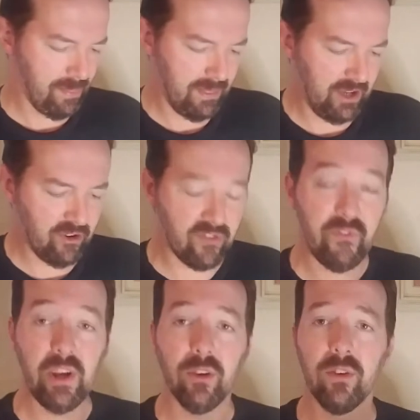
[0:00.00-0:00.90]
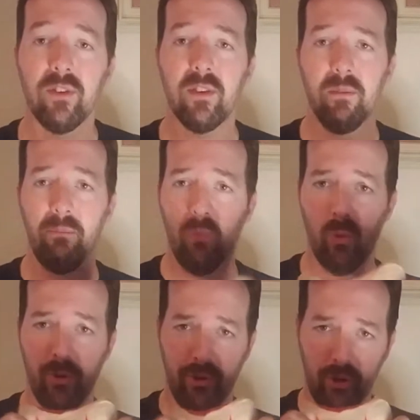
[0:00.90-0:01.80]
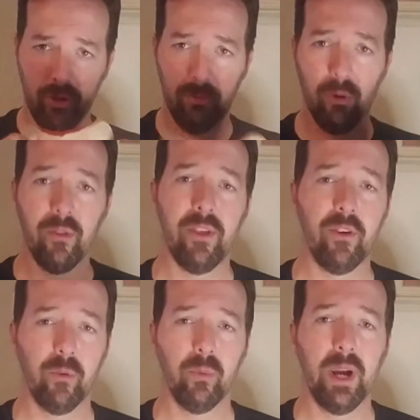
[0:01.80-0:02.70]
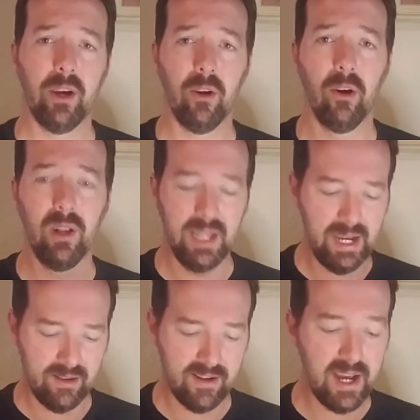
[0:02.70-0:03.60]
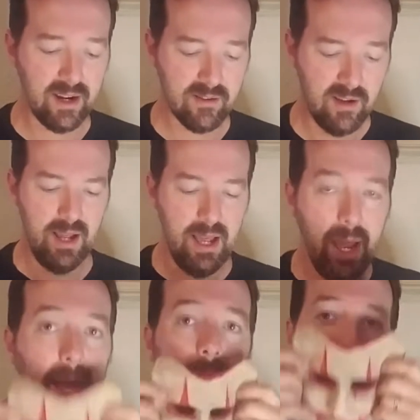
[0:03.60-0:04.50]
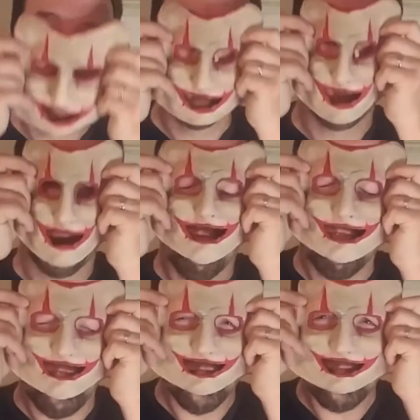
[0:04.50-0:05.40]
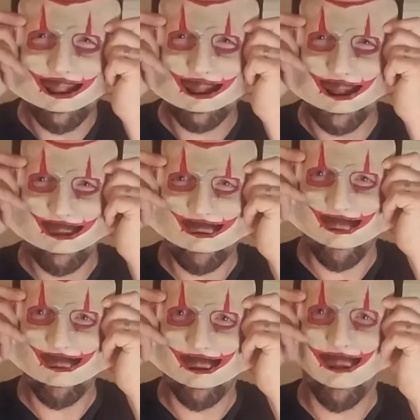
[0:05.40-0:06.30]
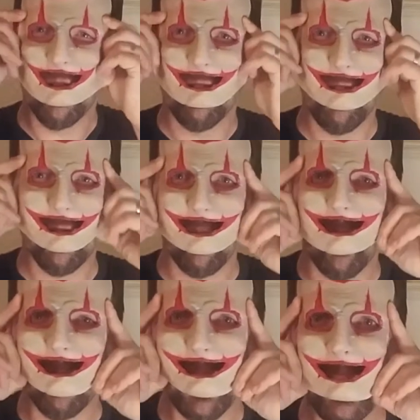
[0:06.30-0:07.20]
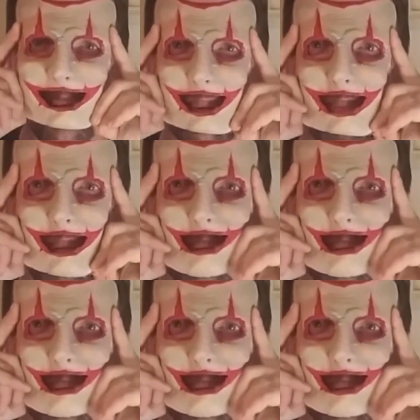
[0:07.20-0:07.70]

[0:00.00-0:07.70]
It just feels more durable than a regular latex. And just like I showed y'all, this one right here